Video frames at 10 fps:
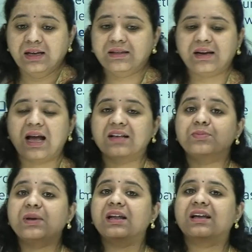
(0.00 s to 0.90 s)
There has
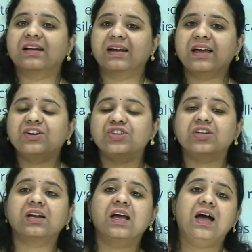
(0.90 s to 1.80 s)
been a
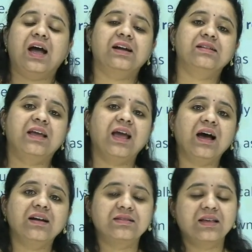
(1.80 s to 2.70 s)
connection, and they
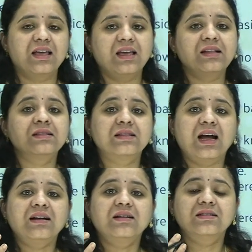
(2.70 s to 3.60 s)
are saying
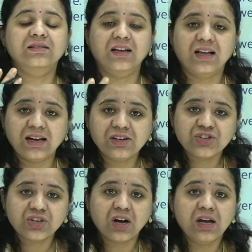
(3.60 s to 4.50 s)
that the
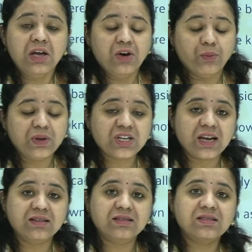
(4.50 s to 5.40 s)
culture which
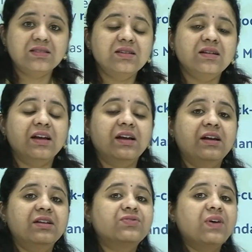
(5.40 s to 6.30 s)
existed in
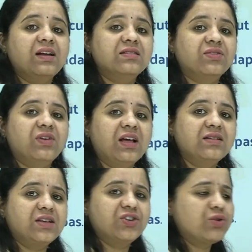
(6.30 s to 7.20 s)
Indus Valley
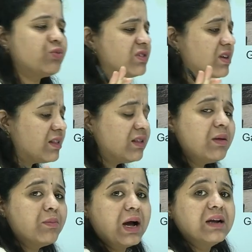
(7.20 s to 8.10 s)
civilization was
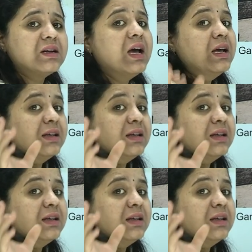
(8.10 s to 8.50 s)
nothing but